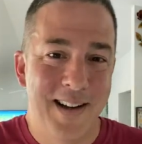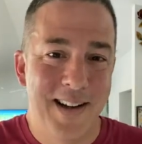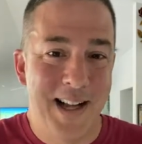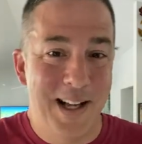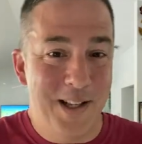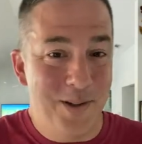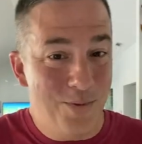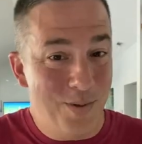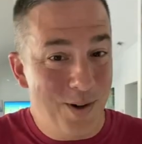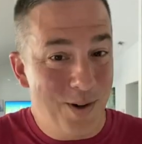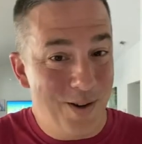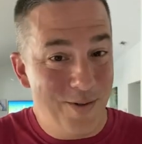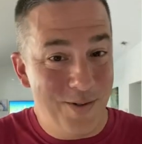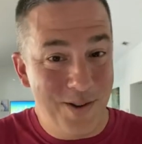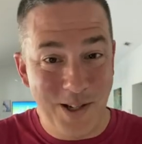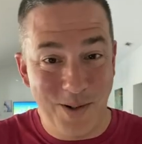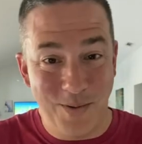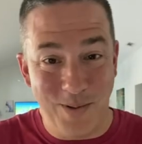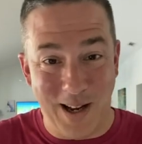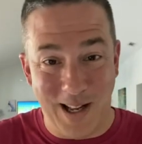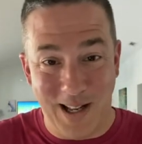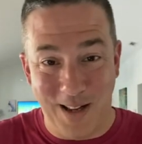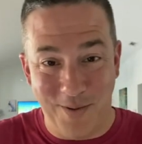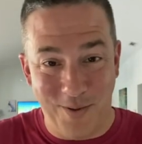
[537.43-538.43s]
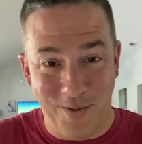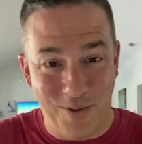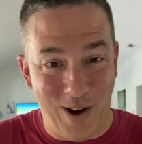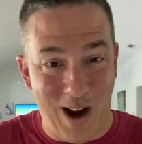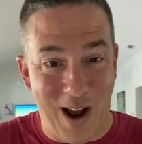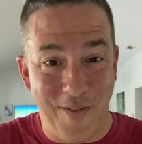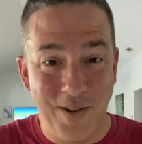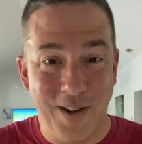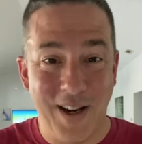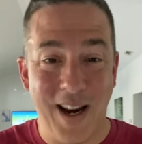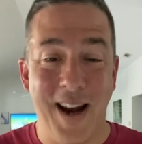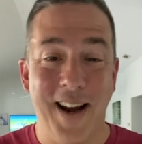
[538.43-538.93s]
That's one of the reasons why I love
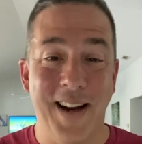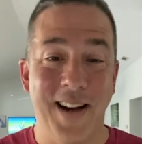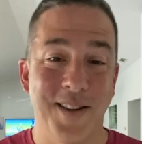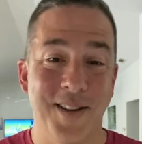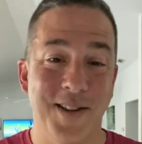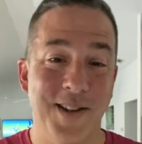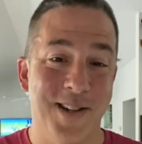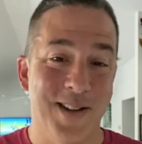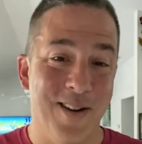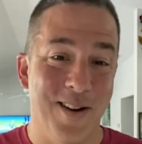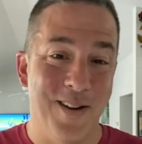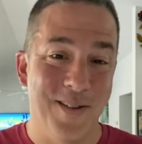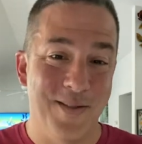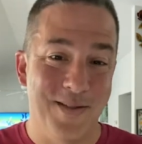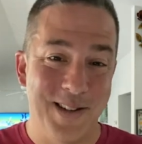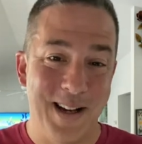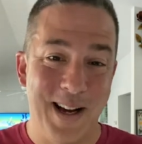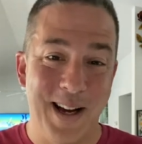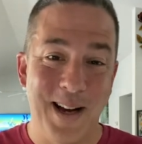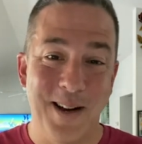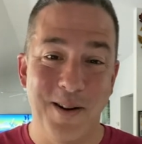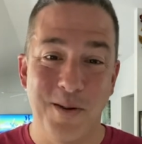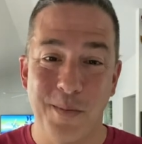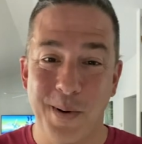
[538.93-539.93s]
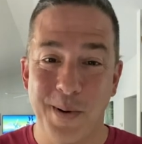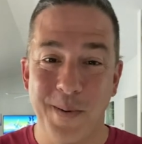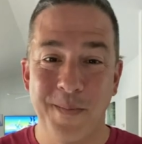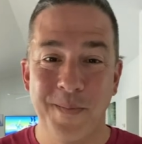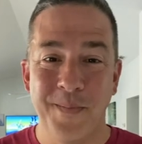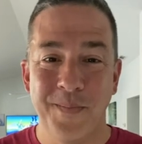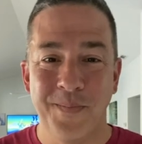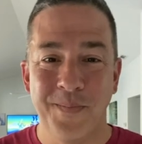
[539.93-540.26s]
gravitating to the Song of Solomon